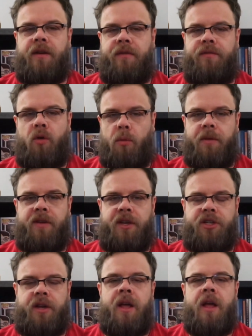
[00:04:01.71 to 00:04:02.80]
of Dolby
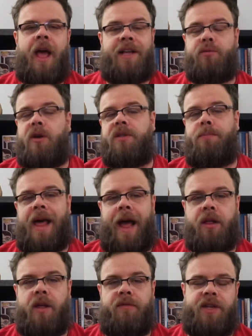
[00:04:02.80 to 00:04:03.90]
Vision, as well as
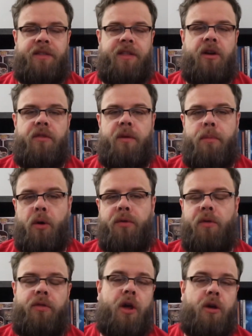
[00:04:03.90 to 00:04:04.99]
black levels. I think are the both
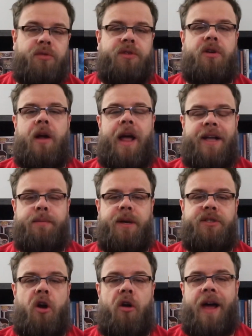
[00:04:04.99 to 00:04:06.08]
of those
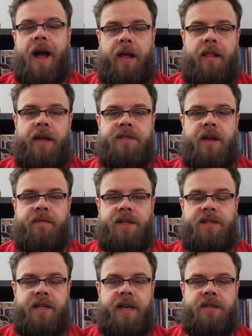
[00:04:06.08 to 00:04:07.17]
aspects are the highlights of
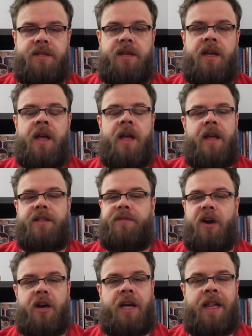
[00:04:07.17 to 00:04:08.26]
this disc. It's a
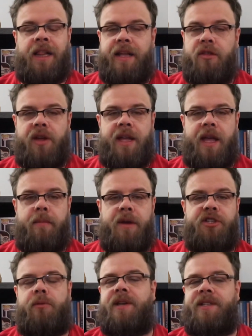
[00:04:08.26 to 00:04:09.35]
very clean-looking
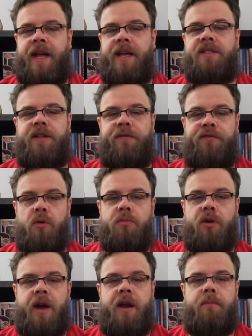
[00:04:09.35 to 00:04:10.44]
image. It retains the film
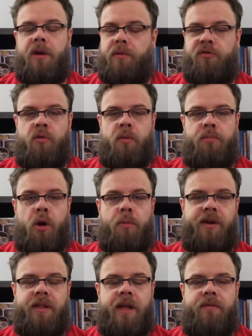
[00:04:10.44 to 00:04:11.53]
grain, but to
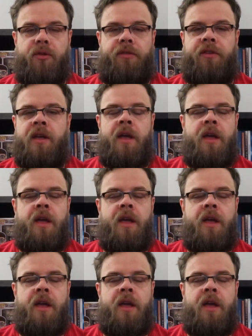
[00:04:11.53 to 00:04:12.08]
appropriate levels.